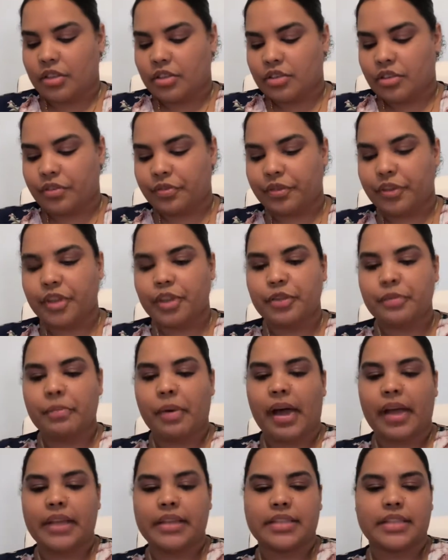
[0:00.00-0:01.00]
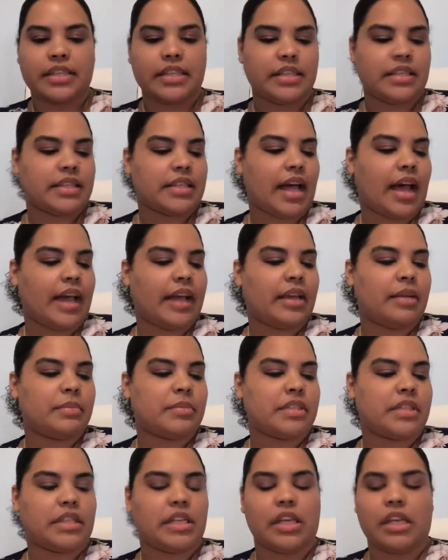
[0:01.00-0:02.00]
So for you, Pisces, I am
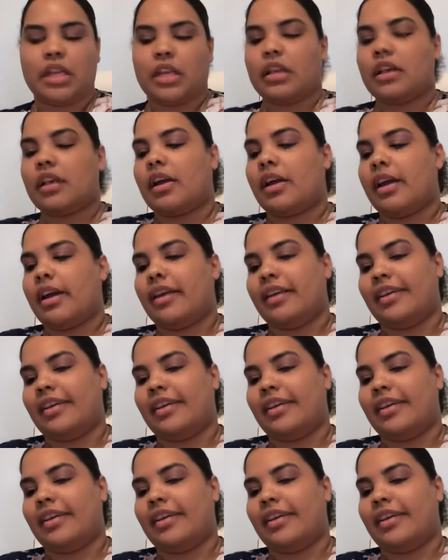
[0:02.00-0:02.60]
seeing,